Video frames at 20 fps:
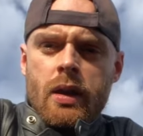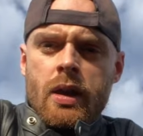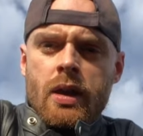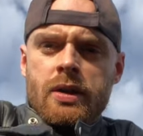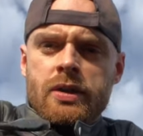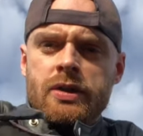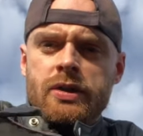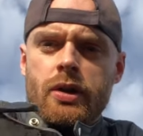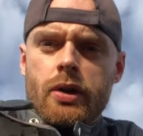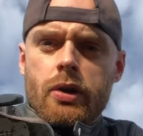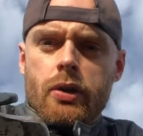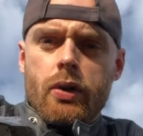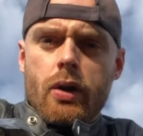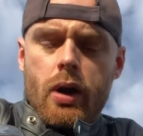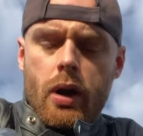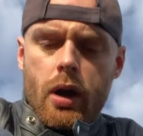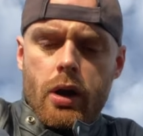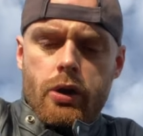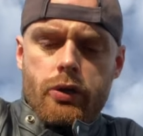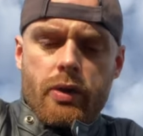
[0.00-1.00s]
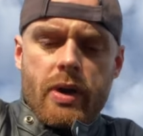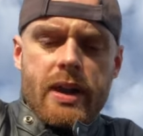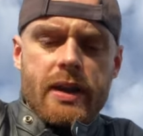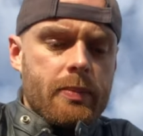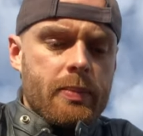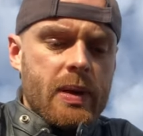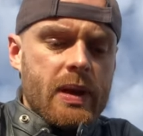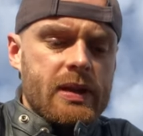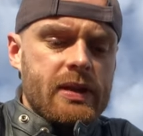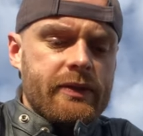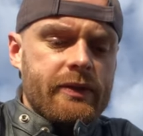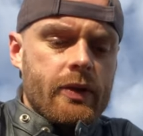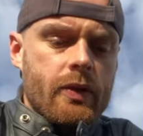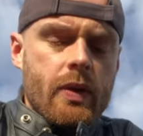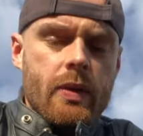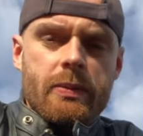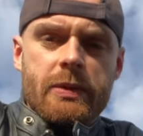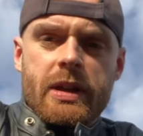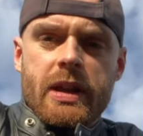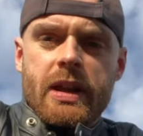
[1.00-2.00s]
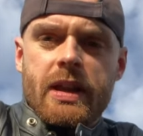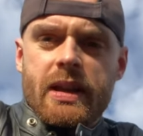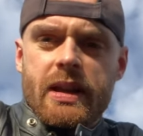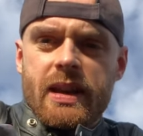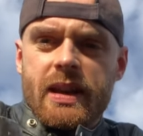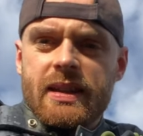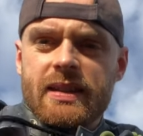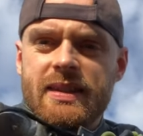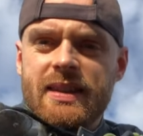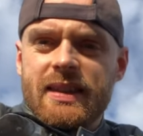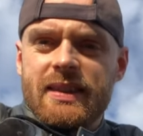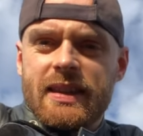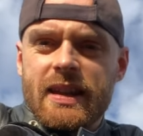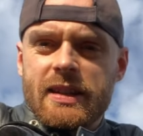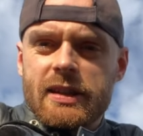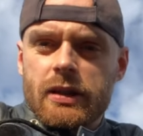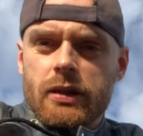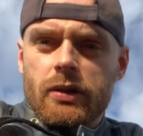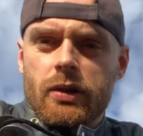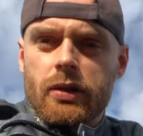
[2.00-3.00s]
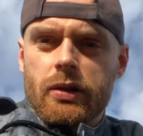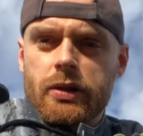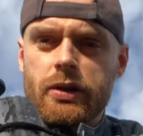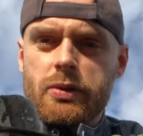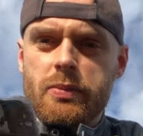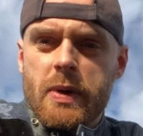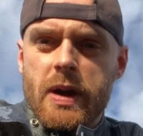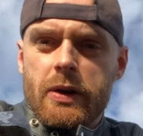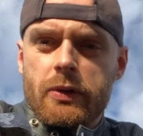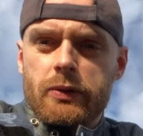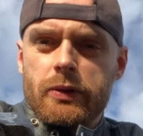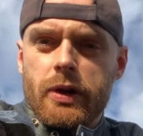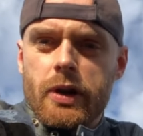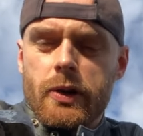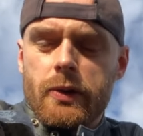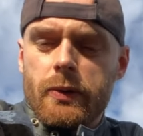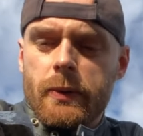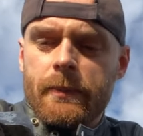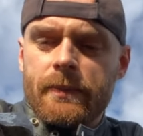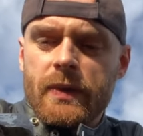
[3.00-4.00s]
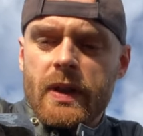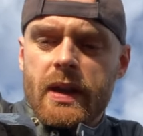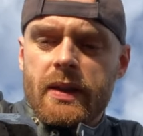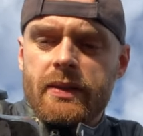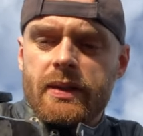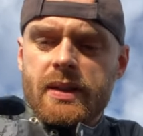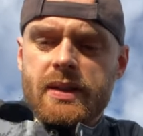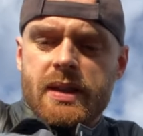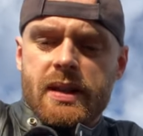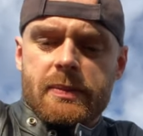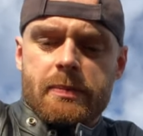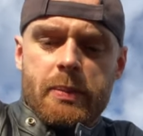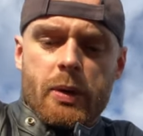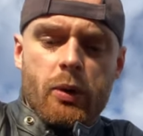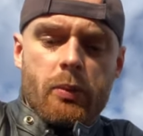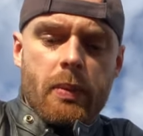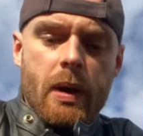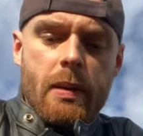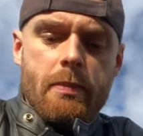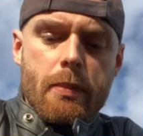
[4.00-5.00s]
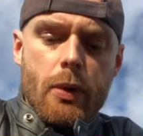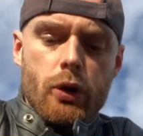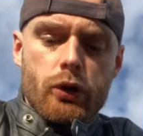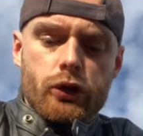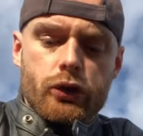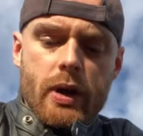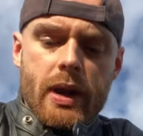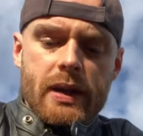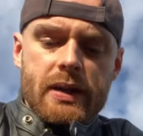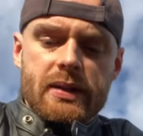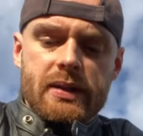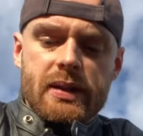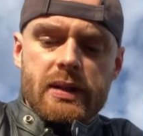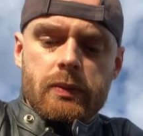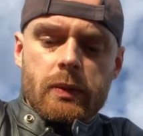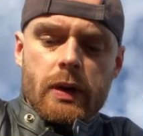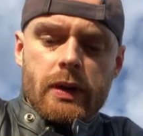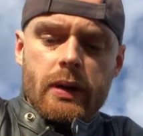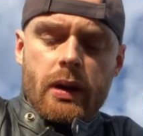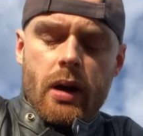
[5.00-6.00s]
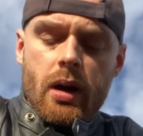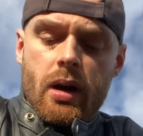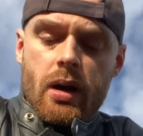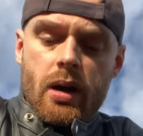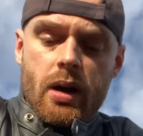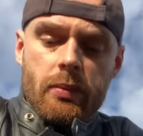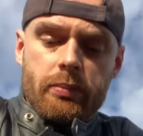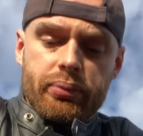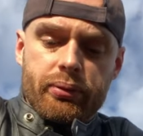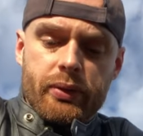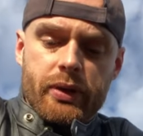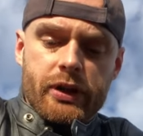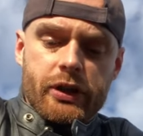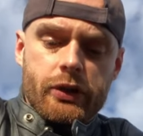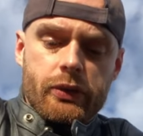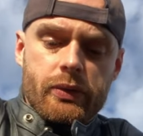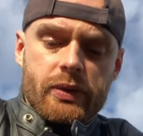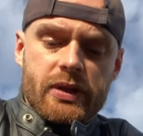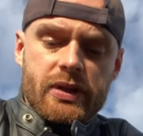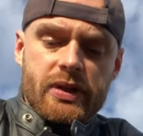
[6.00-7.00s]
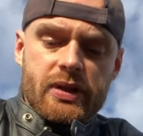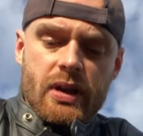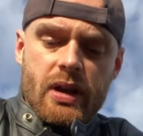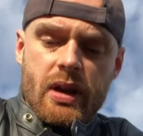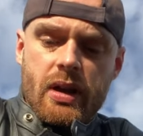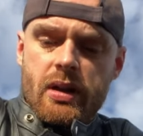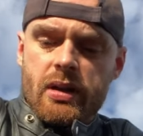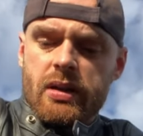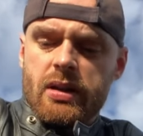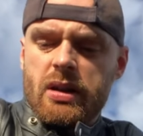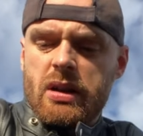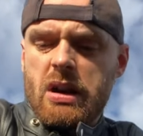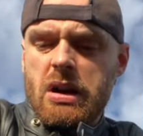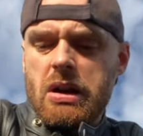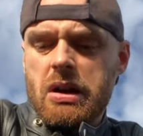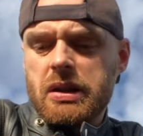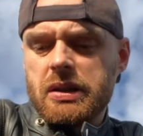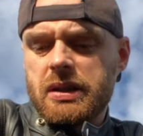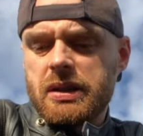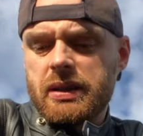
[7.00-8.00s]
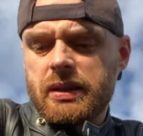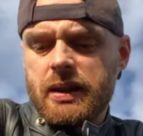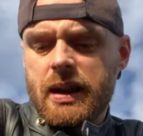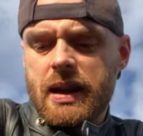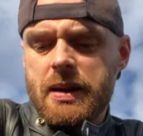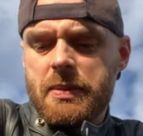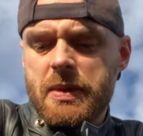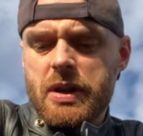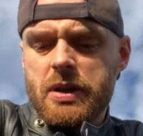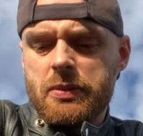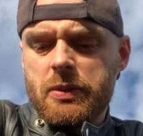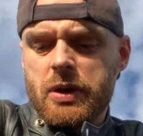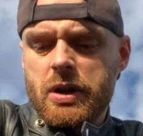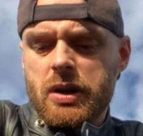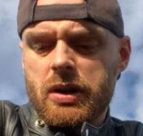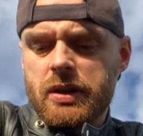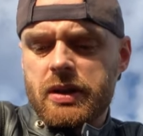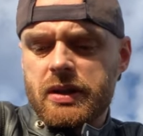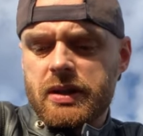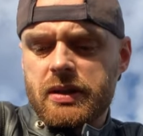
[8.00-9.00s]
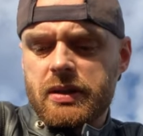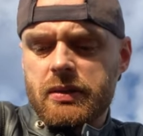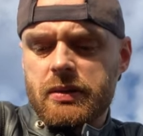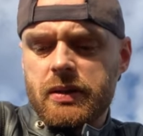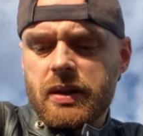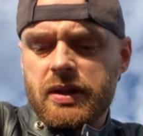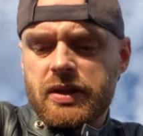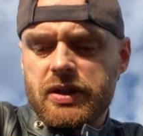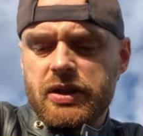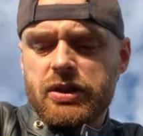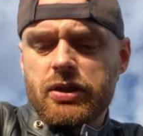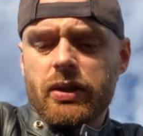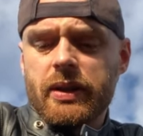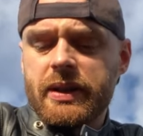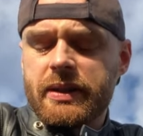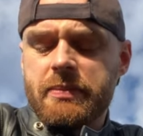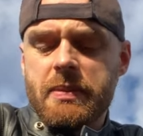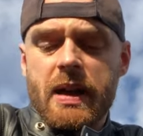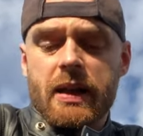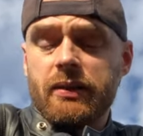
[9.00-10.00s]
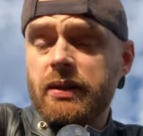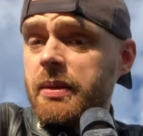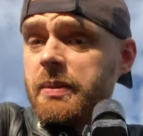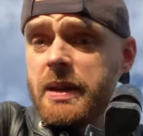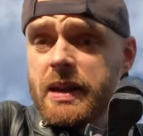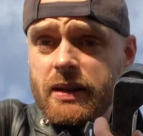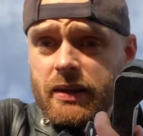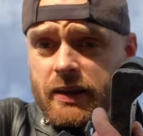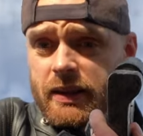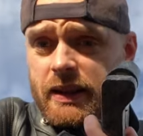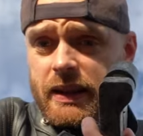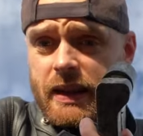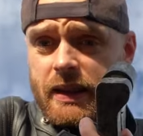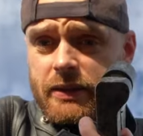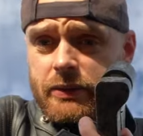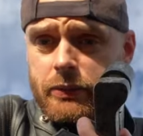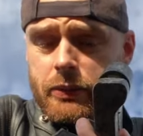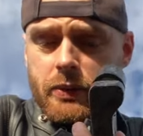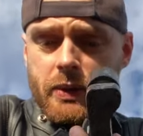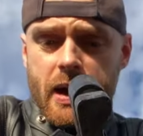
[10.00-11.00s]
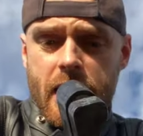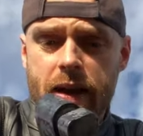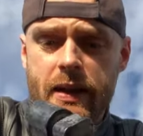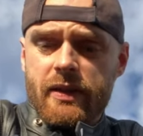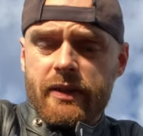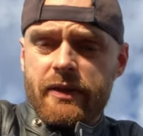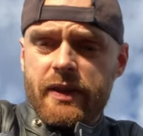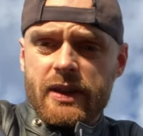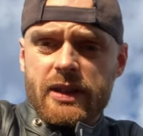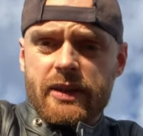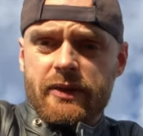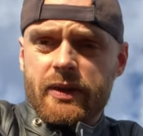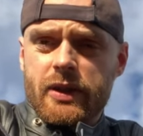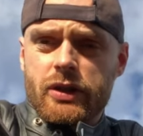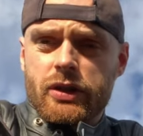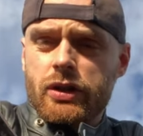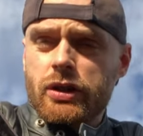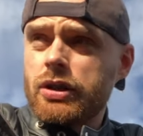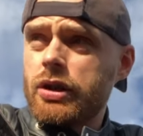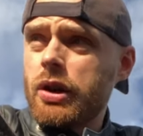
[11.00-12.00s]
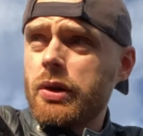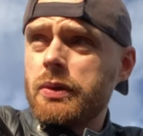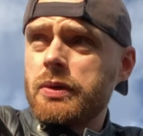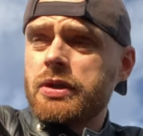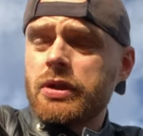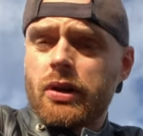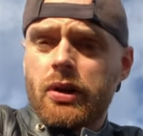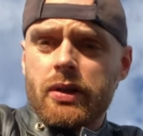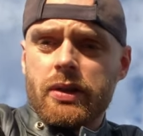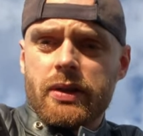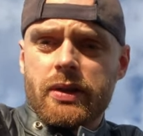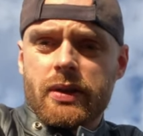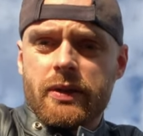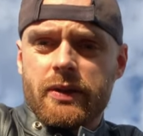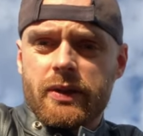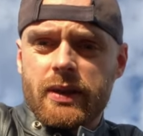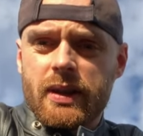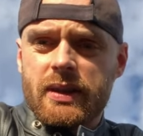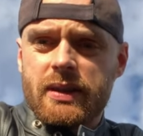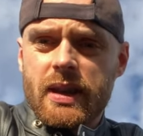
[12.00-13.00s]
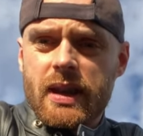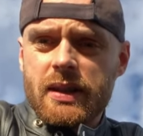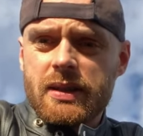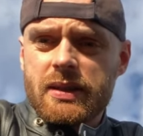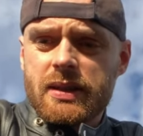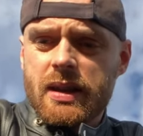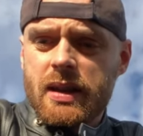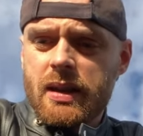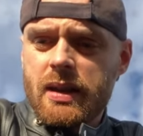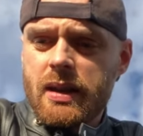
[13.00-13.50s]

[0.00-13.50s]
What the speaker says: So a great piece of equipment here is the disc lock. You may all know this is built by Motrax, this one. I'm pretty sure it's cast aluminium. It's solid metal. I mean, you're not going to get through that. Effectively just goes on the disc.